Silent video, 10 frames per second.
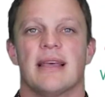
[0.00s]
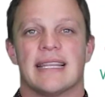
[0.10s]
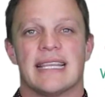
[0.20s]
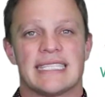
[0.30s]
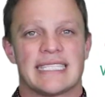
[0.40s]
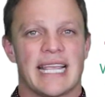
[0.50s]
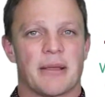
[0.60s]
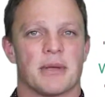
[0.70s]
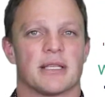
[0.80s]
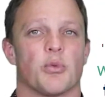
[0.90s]
This
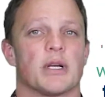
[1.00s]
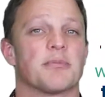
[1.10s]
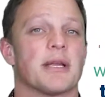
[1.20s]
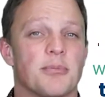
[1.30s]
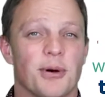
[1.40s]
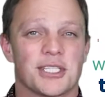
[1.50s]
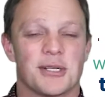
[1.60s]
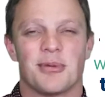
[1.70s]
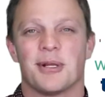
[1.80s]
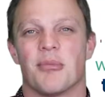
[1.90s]
segment was made
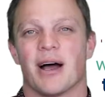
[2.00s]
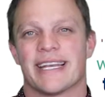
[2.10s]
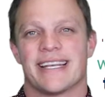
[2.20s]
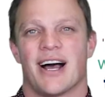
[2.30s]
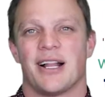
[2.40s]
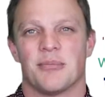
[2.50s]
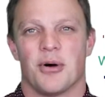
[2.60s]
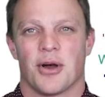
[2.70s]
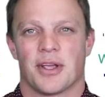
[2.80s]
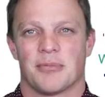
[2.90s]
possible by Nile
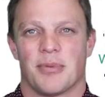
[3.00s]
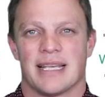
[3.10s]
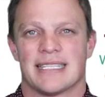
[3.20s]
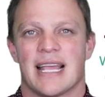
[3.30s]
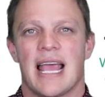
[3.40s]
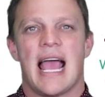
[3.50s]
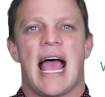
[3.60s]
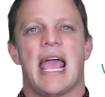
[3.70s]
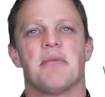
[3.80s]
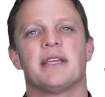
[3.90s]
Marketplace,
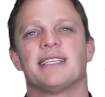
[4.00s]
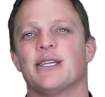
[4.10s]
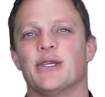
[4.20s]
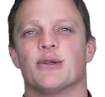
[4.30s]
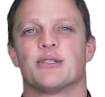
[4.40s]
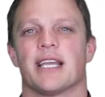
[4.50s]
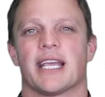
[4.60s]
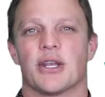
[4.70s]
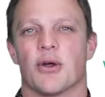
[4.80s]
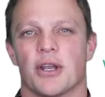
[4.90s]
aiming to use
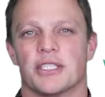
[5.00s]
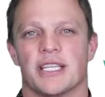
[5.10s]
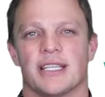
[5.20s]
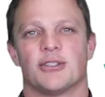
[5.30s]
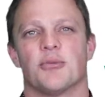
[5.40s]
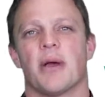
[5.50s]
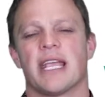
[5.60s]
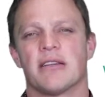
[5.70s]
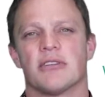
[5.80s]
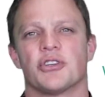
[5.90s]
technology to
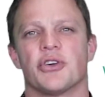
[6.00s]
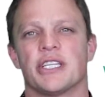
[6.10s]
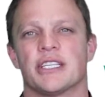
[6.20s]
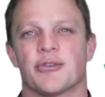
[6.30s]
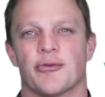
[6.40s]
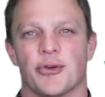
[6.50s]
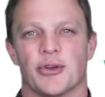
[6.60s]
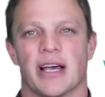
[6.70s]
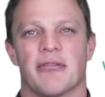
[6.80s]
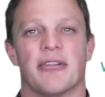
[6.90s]
make nutritious
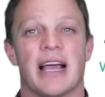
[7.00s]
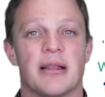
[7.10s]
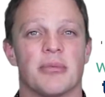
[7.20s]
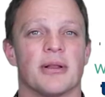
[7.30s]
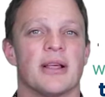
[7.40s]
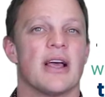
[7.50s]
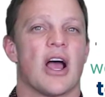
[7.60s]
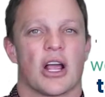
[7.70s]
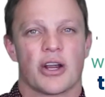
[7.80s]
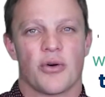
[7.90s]
food available
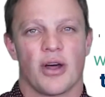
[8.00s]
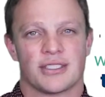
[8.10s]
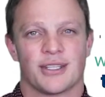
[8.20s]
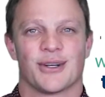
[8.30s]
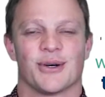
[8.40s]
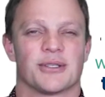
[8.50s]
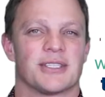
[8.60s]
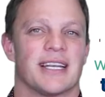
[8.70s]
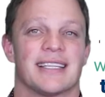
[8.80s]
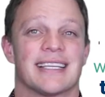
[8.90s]
across the
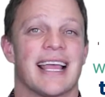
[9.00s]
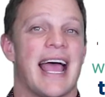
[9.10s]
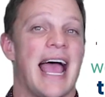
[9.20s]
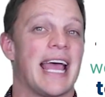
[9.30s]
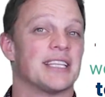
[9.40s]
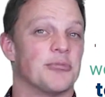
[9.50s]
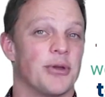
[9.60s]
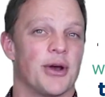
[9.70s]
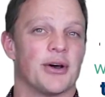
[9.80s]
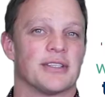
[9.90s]
continent and
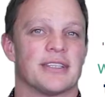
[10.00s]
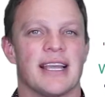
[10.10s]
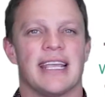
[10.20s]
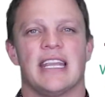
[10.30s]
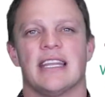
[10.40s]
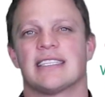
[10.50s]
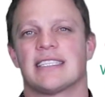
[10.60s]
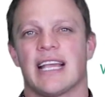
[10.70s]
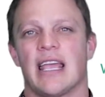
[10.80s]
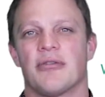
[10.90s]
beyond in a
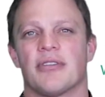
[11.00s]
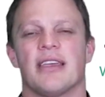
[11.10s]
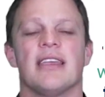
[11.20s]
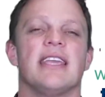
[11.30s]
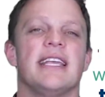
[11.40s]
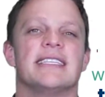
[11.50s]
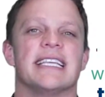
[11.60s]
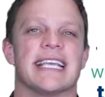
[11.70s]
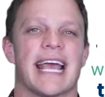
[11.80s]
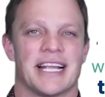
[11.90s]
safe,
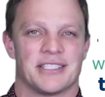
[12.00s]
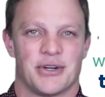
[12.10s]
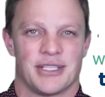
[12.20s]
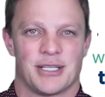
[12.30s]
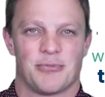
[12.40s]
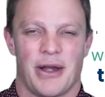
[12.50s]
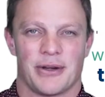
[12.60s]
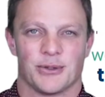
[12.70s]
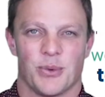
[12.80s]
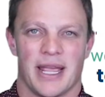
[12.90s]
easy, and
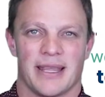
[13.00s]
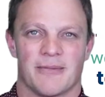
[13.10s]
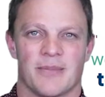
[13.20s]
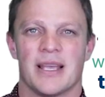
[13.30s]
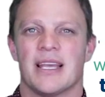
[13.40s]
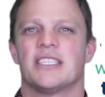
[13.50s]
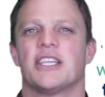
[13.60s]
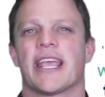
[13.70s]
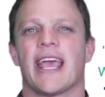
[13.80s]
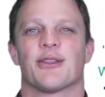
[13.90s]
transparent way.
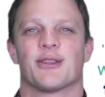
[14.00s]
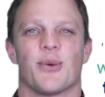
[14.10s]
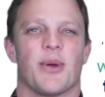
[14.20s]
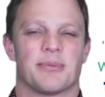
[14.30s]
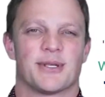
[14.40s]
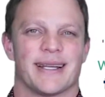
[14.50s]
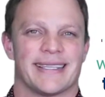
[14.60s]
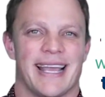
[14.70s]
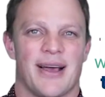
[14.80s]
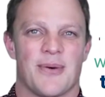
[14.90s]
Check out their
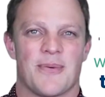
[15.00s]
website now.